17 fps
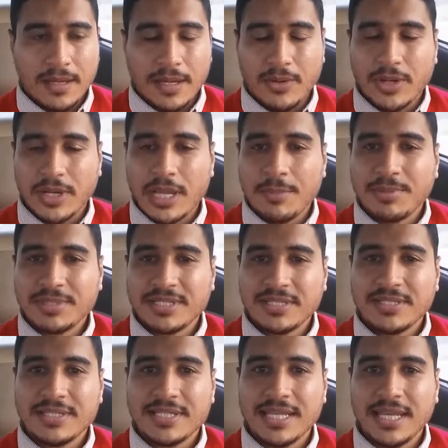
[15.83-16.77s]
Our
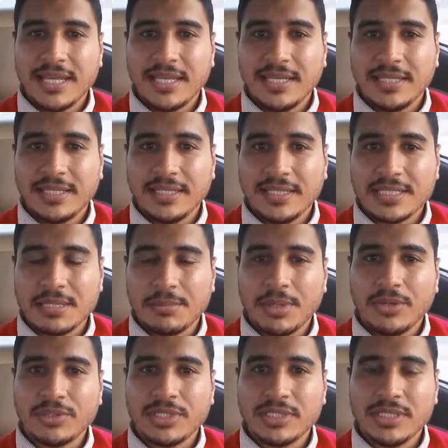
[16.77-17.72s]
episode today is
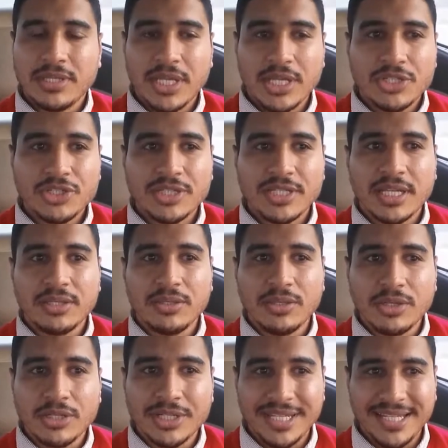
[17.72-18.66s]
about education and
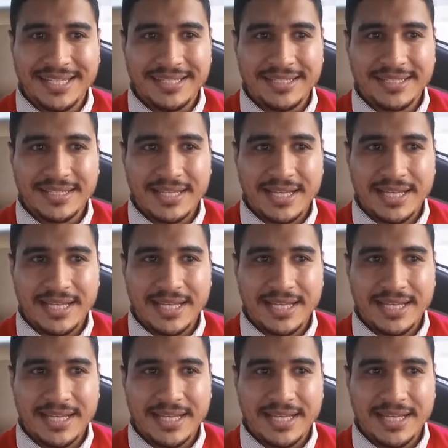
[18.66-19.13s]
learning